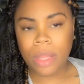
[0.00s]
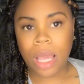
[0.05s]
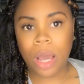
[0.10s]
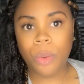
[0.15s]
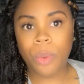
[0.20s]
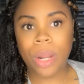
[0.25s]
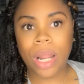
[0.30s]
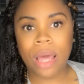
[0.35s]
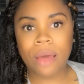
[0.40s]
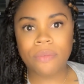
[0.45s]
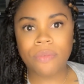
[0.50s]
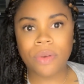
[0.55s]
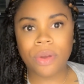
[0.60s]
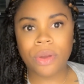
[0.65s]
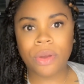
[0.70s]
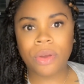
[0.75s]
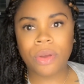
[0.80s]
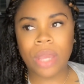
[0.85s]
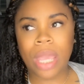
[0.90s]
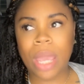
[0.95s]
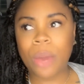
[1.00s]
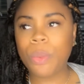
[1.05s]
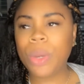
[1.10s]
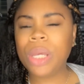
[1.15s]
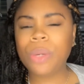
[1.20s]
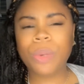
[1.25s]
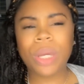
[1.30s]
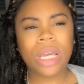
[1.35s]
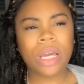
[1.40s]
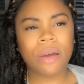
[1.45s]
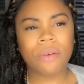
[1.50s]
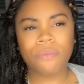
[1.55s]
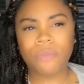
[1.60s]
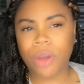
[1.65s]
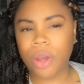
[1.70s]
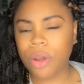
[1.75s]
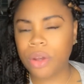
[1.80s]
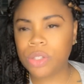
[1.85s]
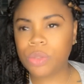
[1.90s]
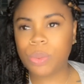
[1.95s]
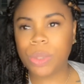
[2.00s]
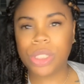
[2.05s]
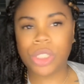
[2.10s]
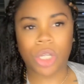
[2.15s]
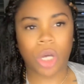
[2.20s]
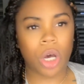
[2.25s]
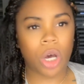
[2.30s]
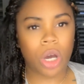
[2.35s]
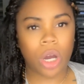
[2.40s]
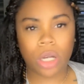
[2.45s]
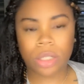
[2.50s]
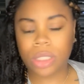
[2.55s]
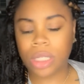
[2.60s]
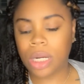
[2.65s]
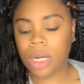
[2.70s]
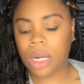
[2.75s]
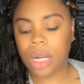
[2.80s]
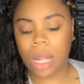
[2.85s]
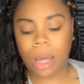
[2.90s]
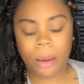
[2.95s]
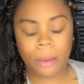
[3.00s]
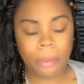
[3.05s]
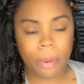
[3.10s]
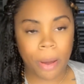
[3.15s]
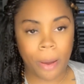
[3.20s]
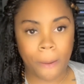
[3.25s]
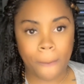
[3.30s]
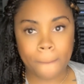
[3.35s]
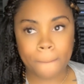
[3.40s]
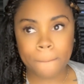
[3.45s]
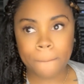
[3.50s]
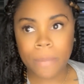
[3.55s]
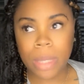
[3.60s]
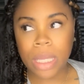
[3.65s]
or whatever, and we conversed, we talked, boom.